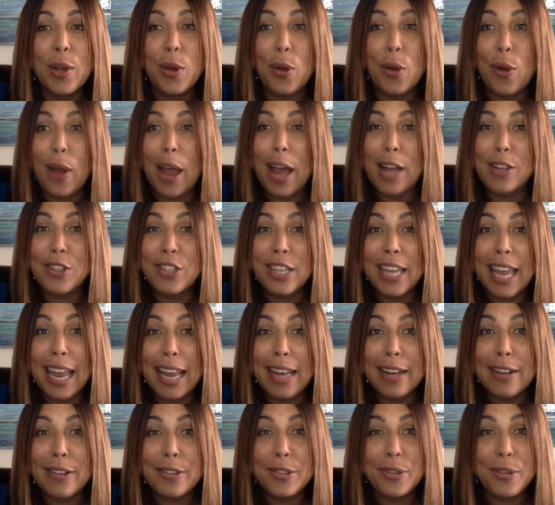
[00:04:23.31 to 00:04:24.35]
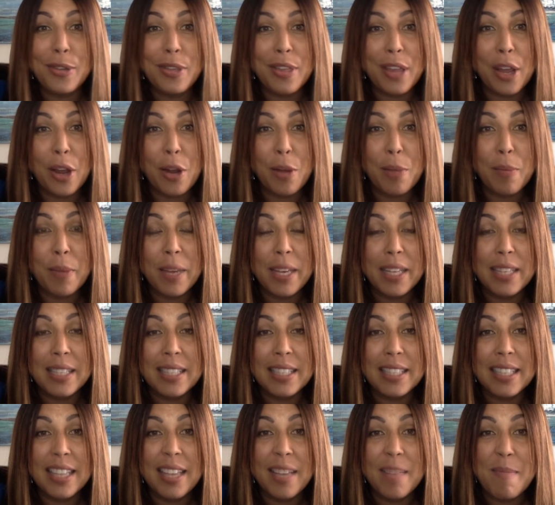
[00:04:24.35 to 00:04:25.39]
your educators, your
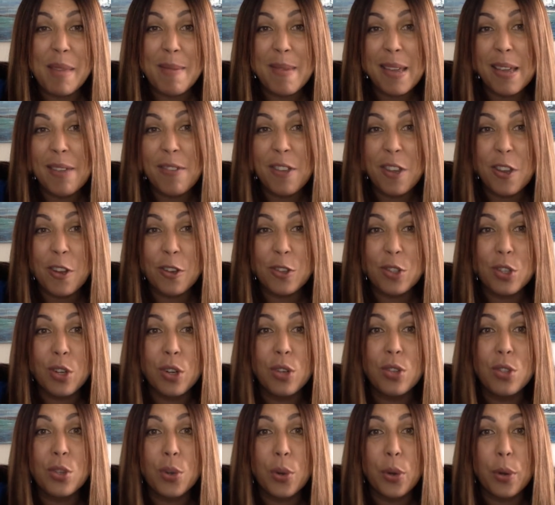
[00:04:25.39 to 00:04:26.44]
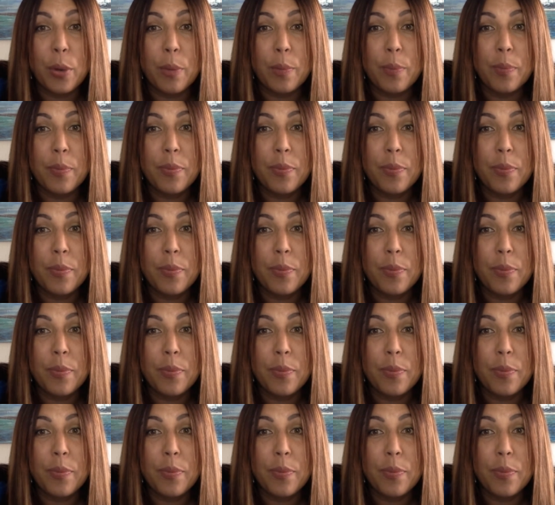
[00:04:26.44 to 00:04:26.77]
therapists, maybe even your church group.